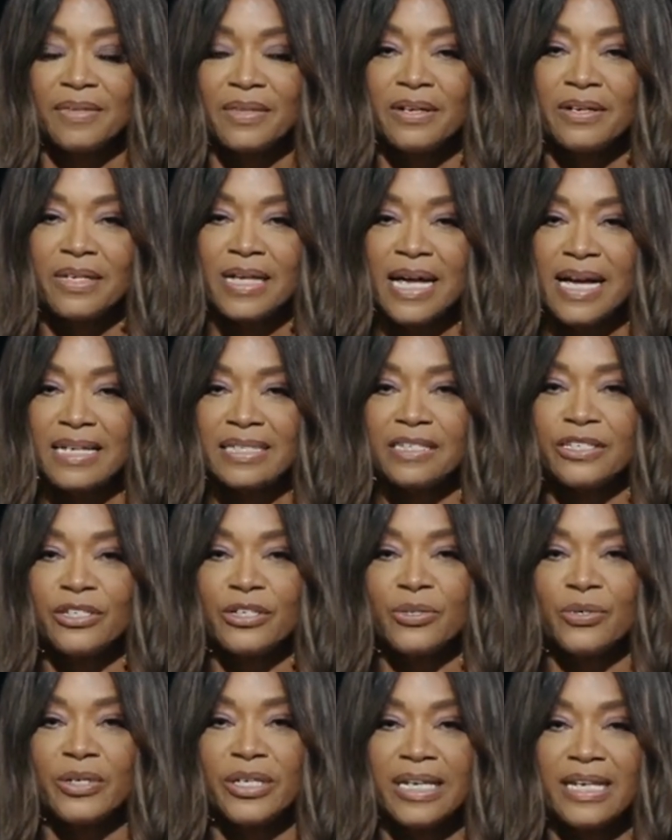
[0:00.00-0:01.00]
there lies a
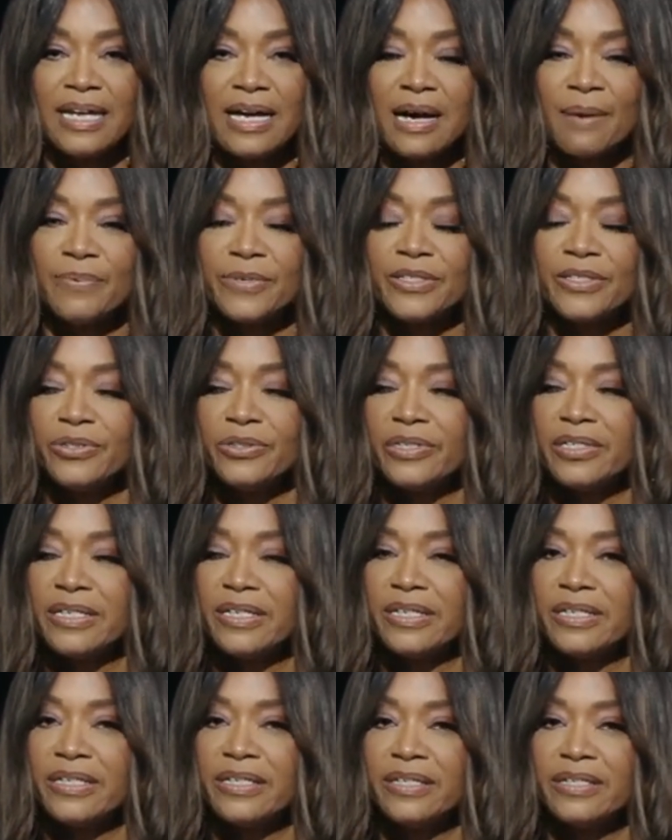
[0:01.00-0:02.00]
unique
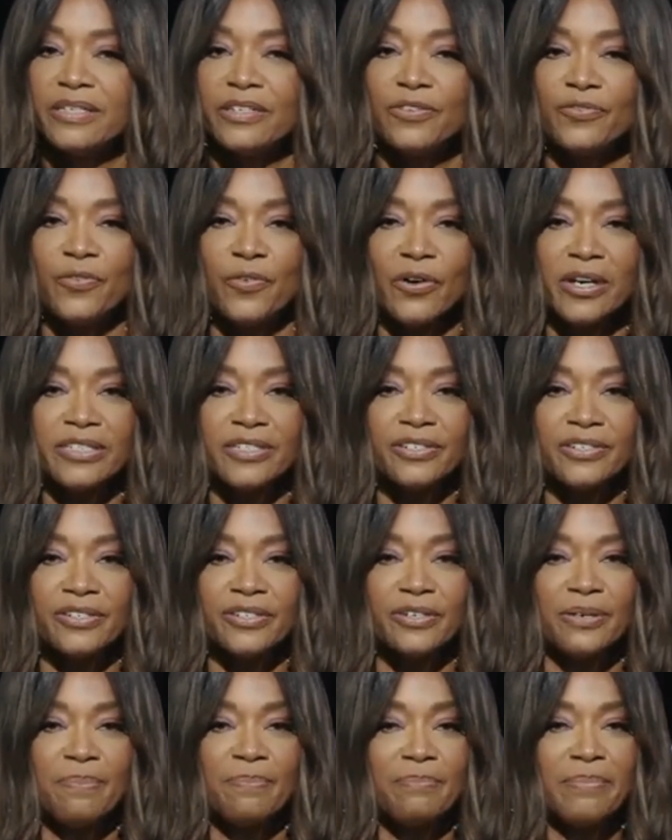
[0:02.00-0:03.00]
opportunity to
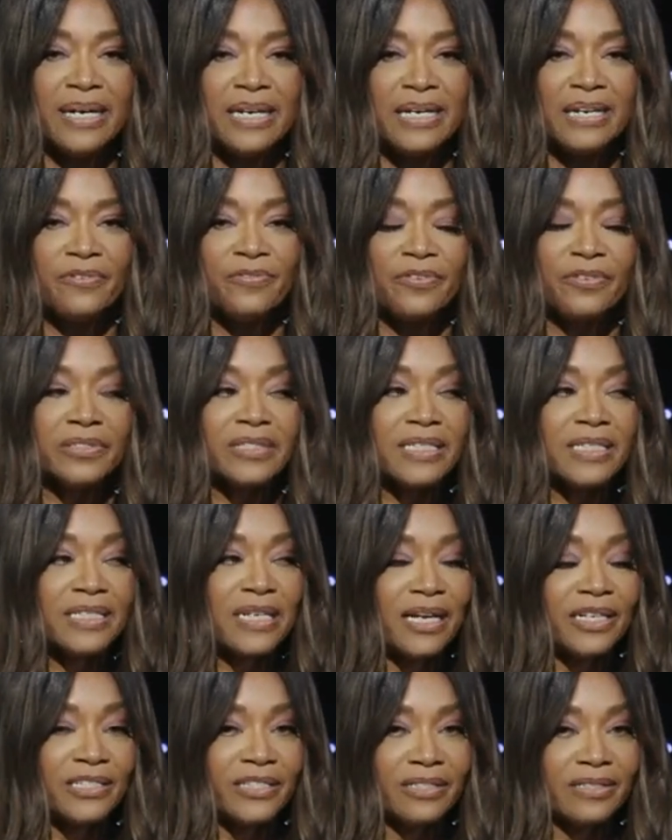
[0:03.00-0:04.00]
foster meaningful
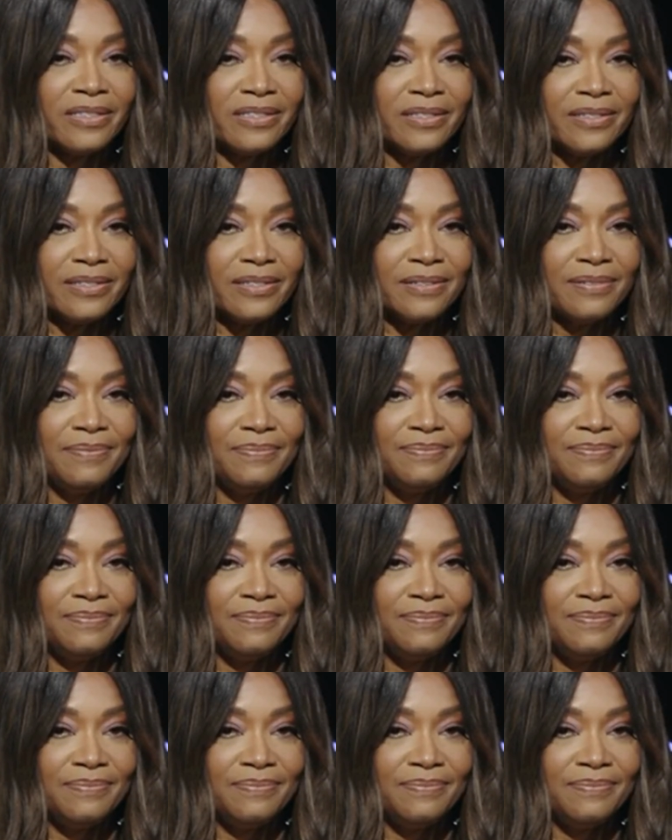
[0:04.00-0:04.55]
discussions,